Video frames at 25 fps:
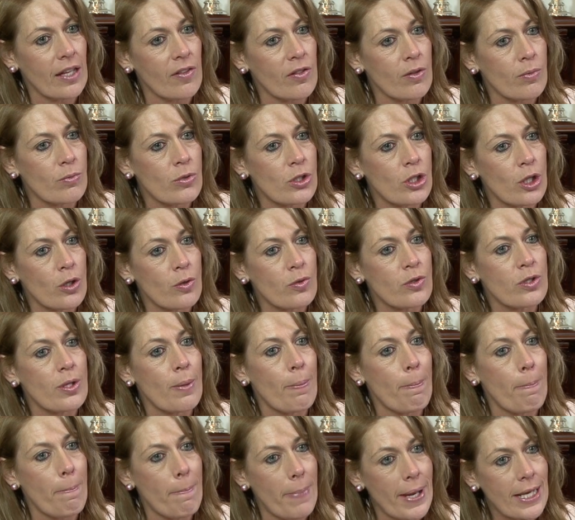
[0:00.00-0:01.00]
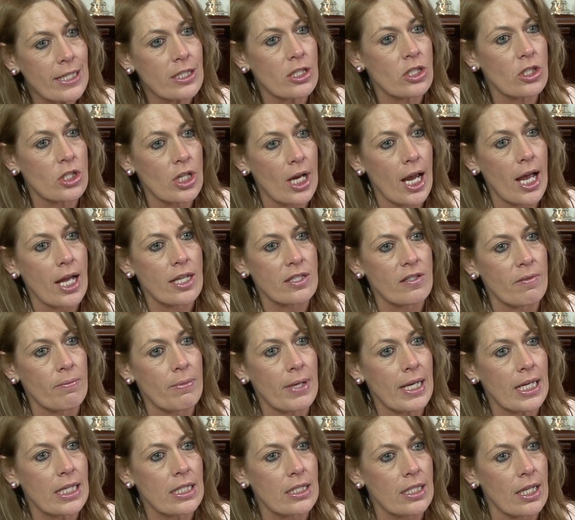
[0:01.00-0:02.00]
give themselves the best chance of
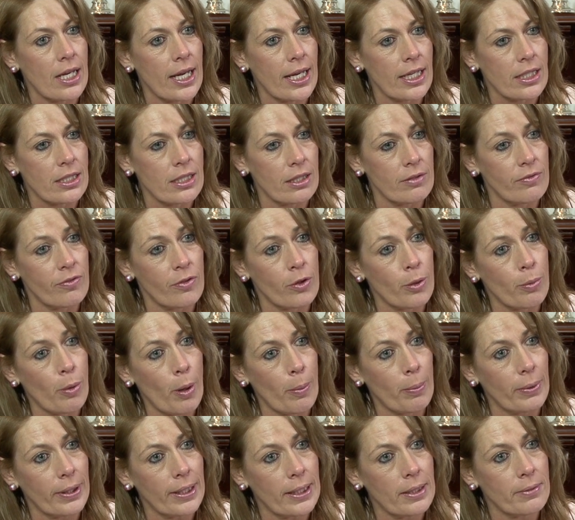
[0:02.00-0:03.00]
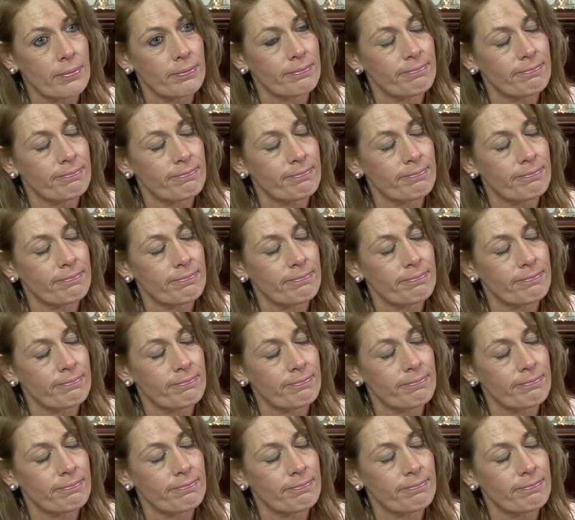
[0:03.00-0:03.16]
being selected for a property?